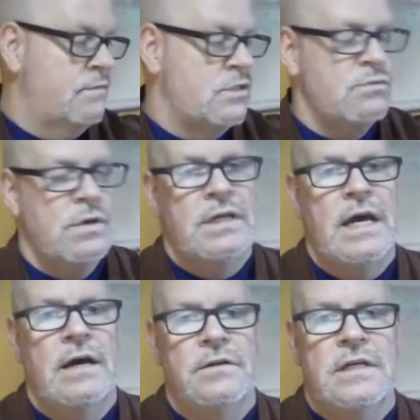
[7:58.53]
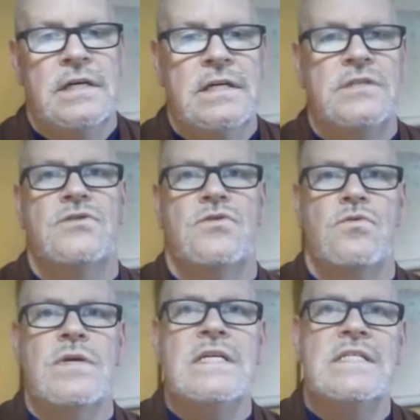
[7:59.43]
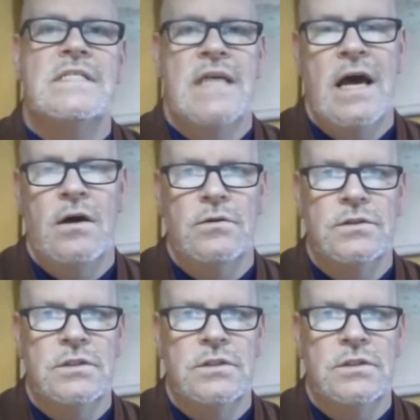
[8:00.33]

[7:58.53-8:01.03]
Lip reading: written out. It's 3 sounds,